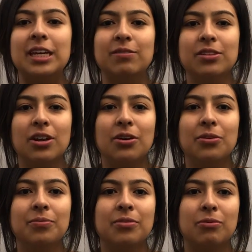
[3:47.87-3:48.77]
Even
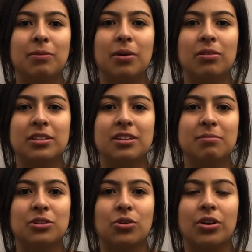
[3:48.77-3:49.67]
though we both did a
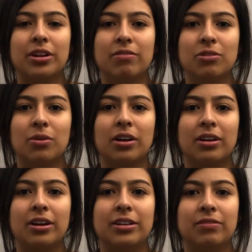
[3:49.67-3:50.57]
majority of the work
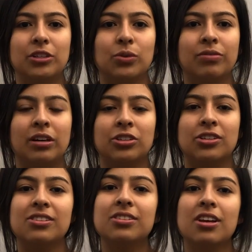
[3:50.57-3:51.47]
on our individual
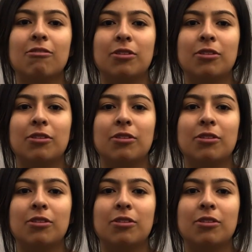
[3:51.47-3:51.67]
functions,